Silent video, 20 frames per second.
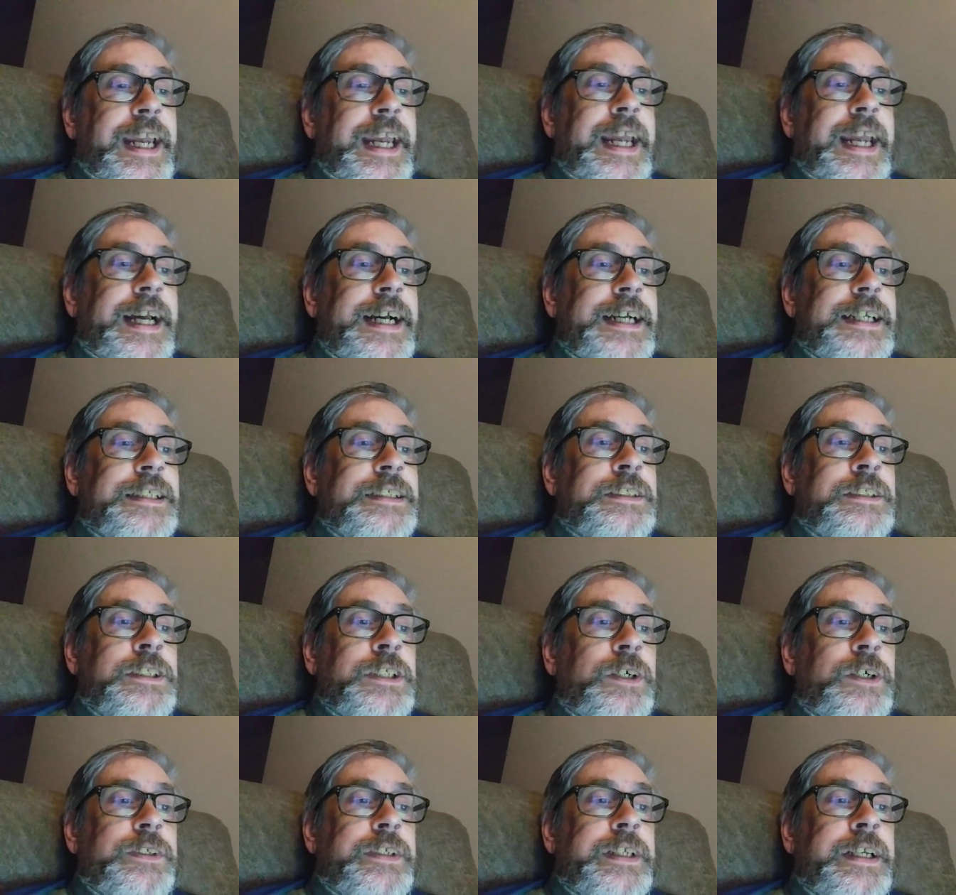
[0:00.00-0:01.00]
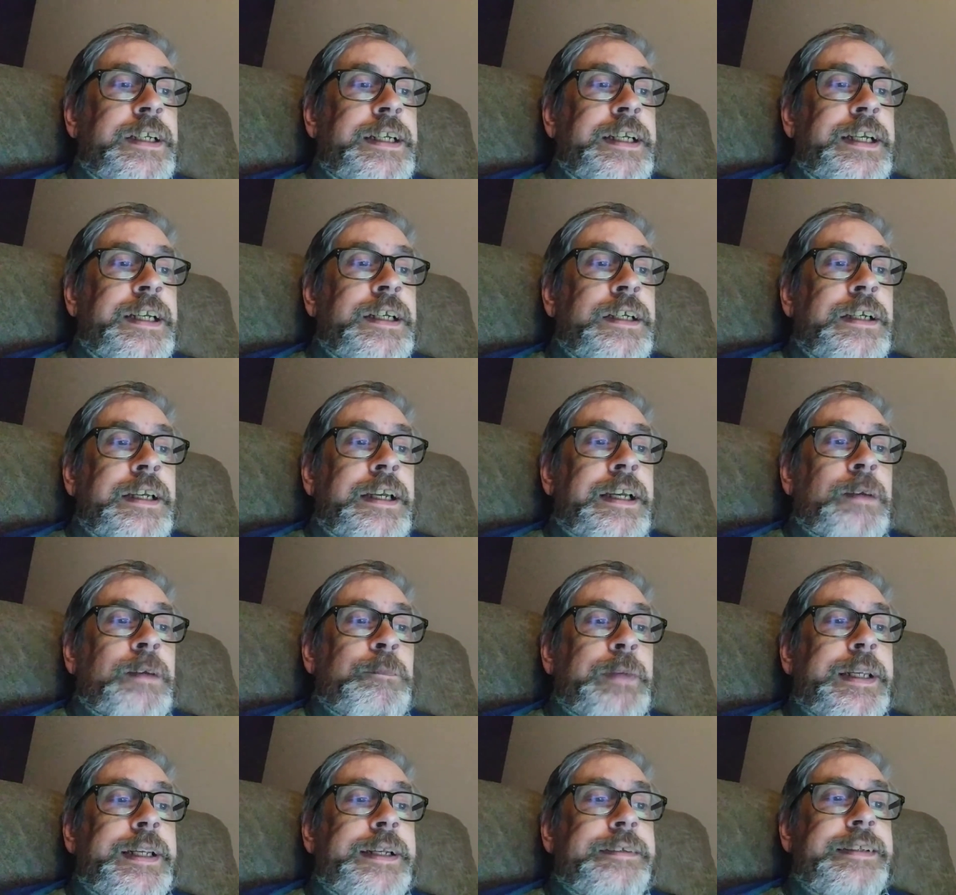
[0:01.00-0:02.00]
and so the,
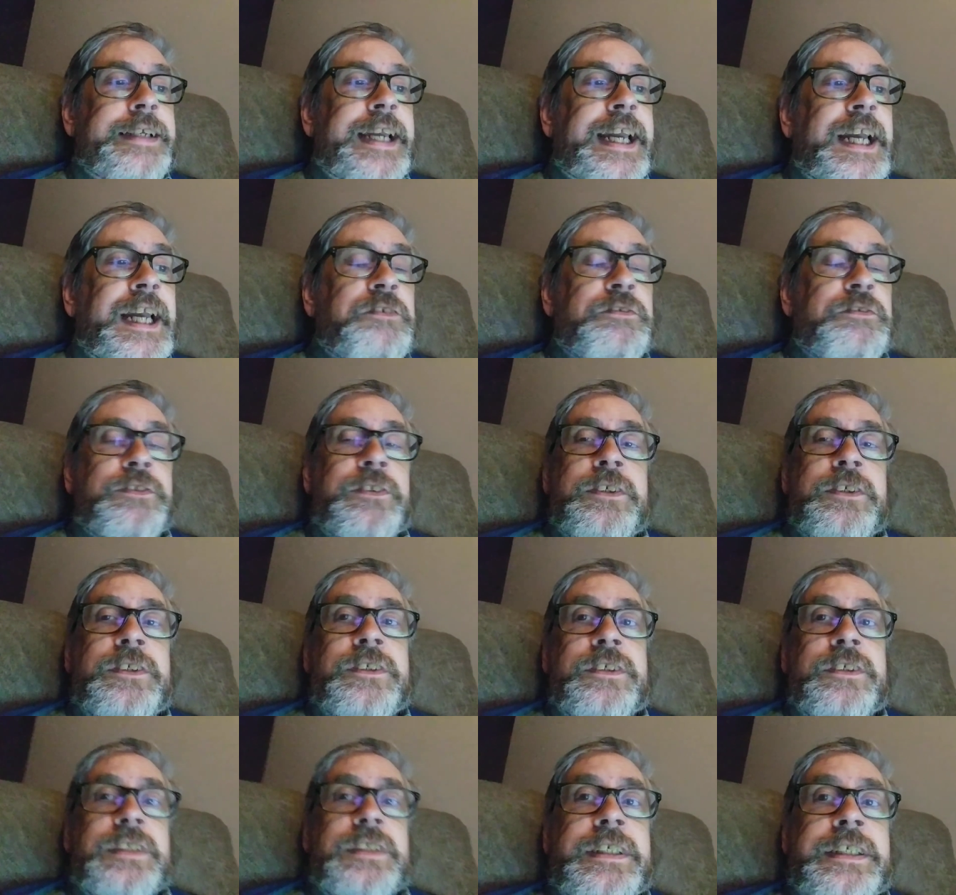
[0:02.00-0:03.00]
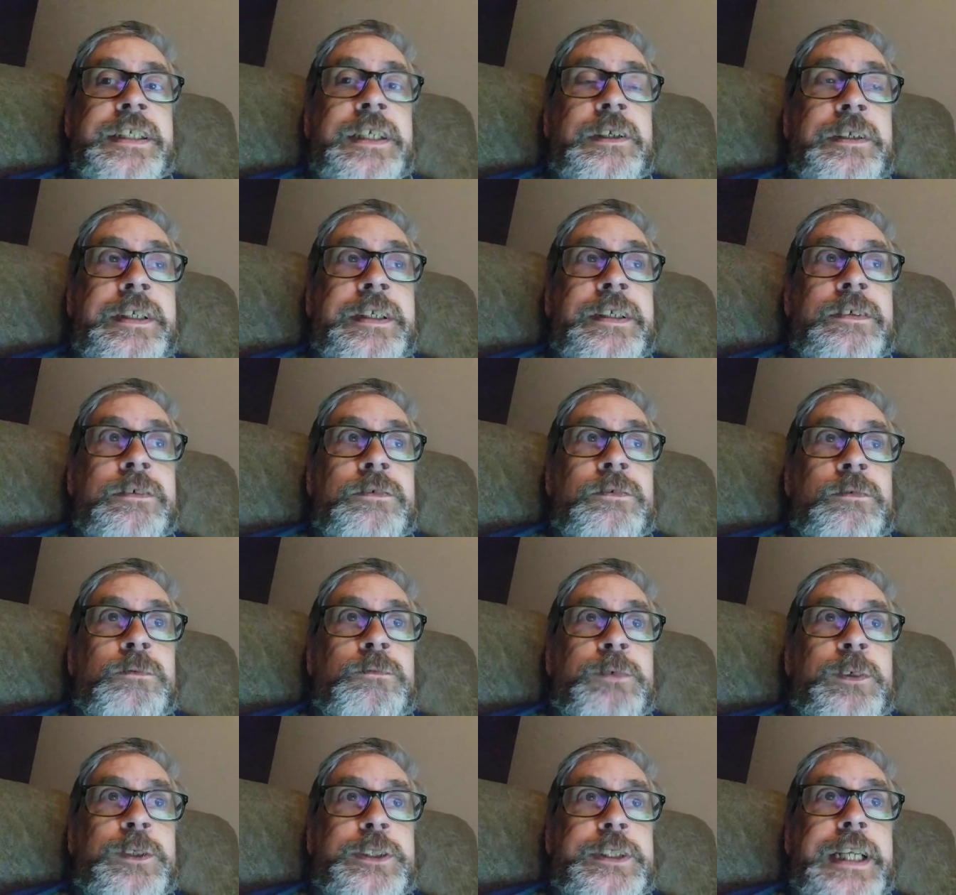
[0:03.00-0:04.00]
immediately after the
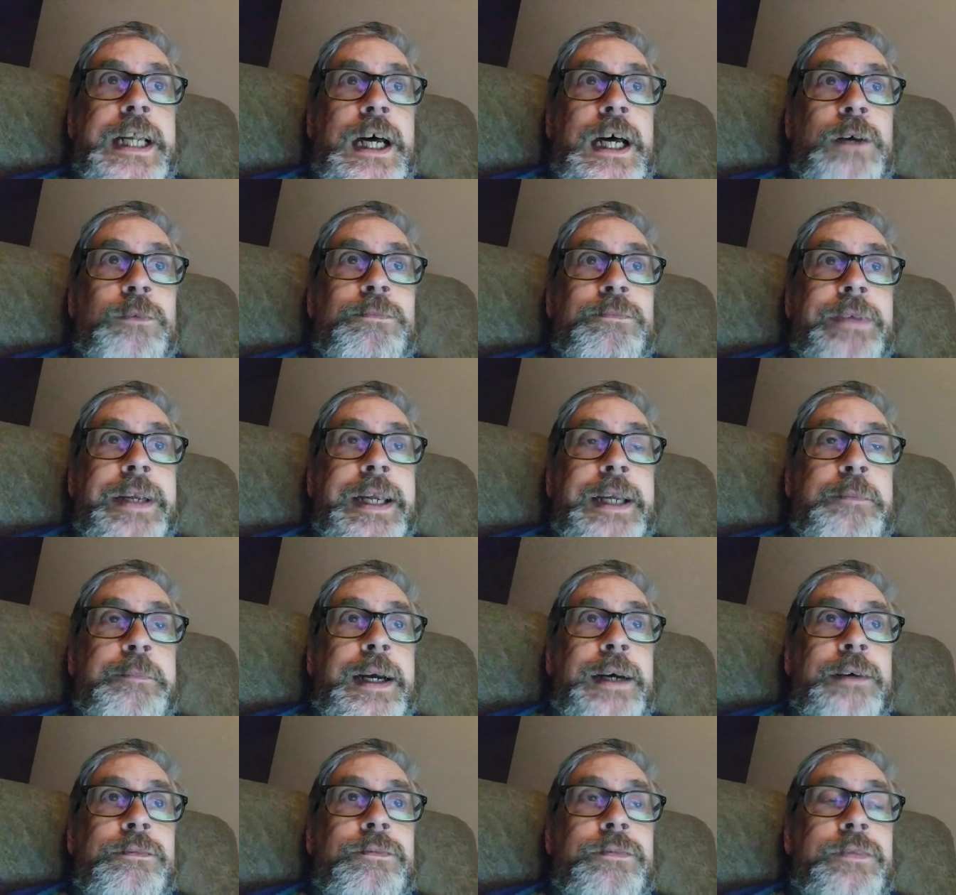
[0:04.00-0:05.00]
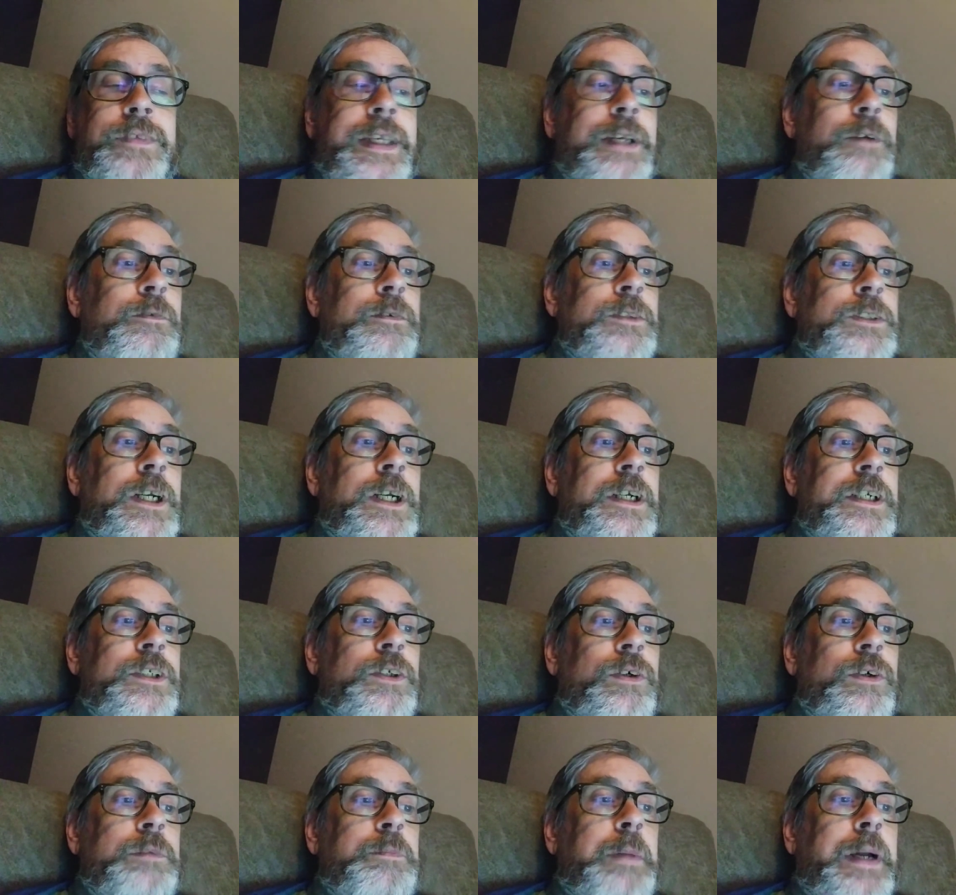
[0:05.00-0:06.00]
first album came out, they started
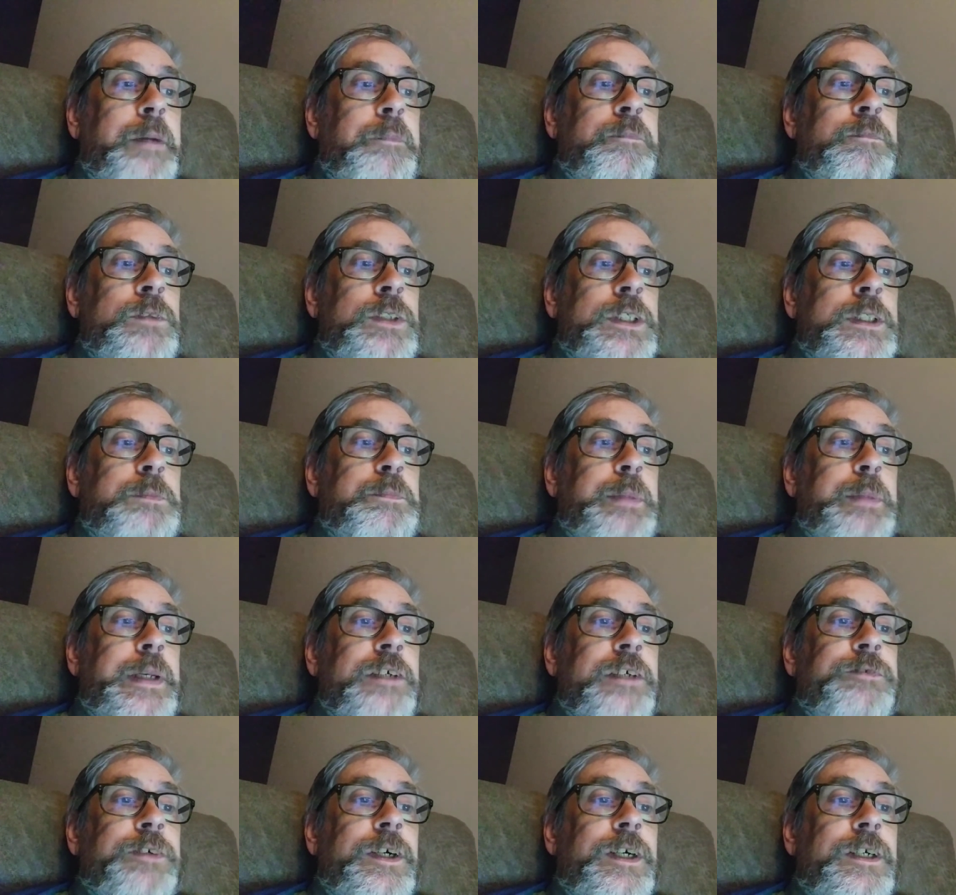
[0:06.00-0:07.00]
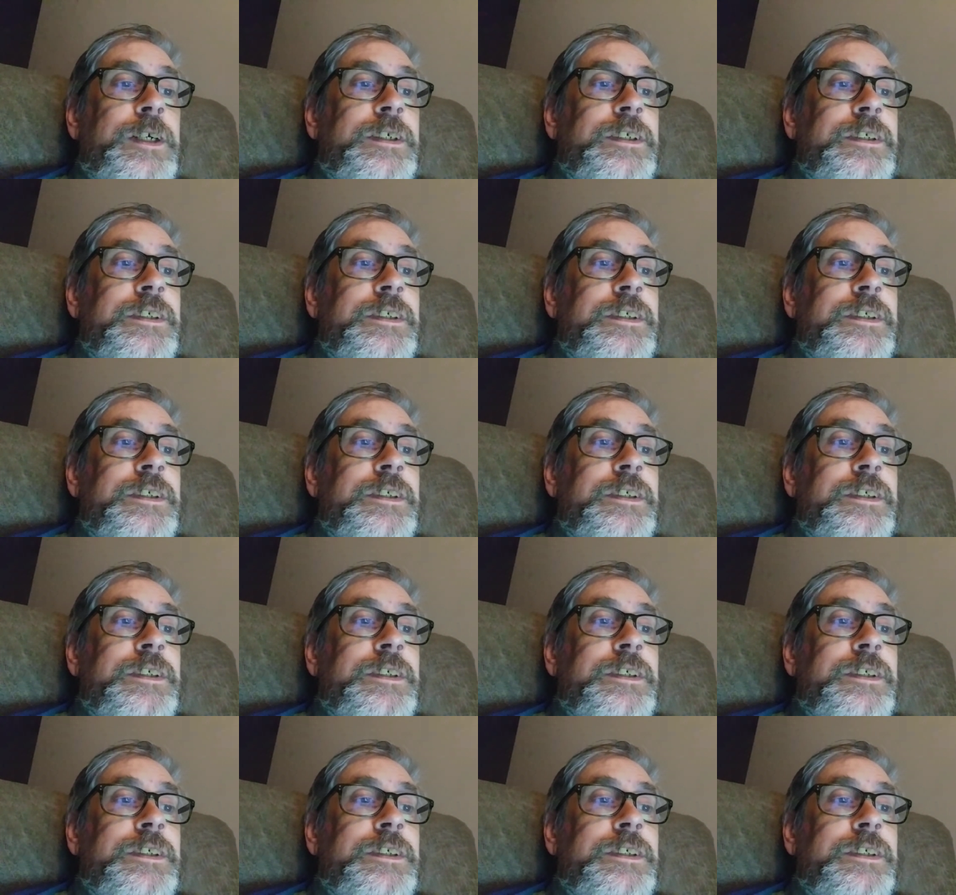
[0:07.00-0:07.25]
going by just PFR.